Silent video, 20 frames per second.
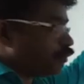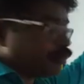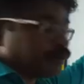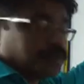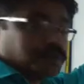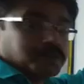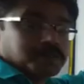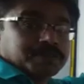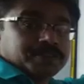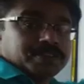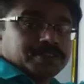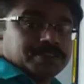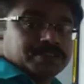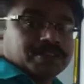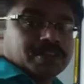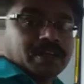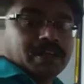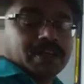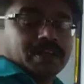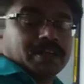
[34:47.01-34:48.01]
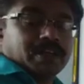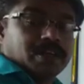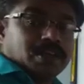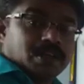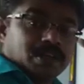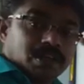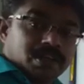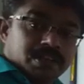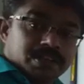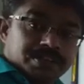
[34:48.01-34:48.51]
to use these,
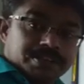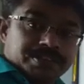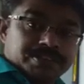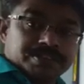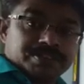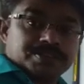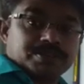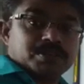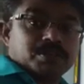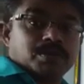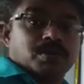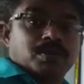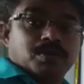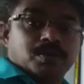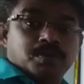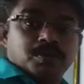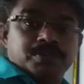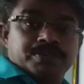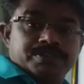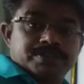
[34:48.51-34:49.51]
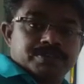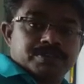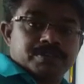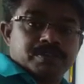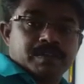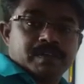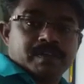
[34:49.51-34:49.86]
learn these rules